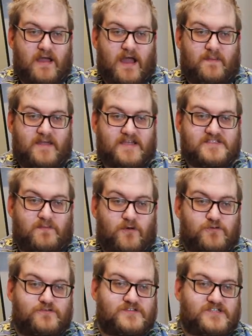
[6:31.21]
Ami is a
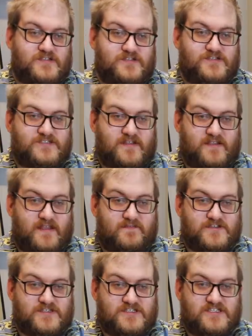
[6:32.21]
modern solution that
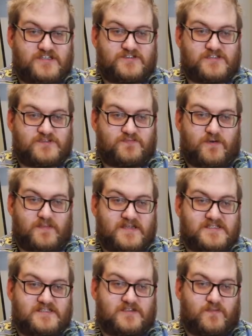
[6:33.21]
delivers on Citroen's
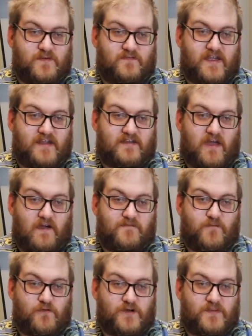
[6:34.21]
promise to provide
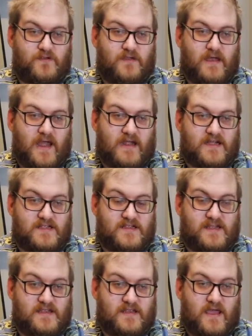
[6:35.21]
affordable and
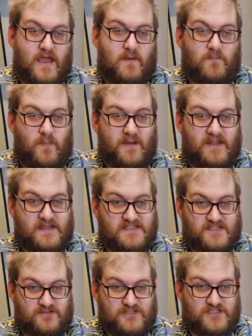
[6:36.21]
clean mobility
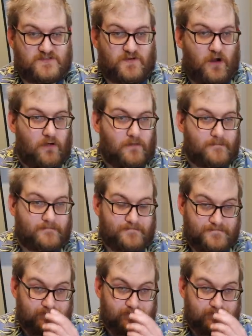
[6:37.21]
solutions for all.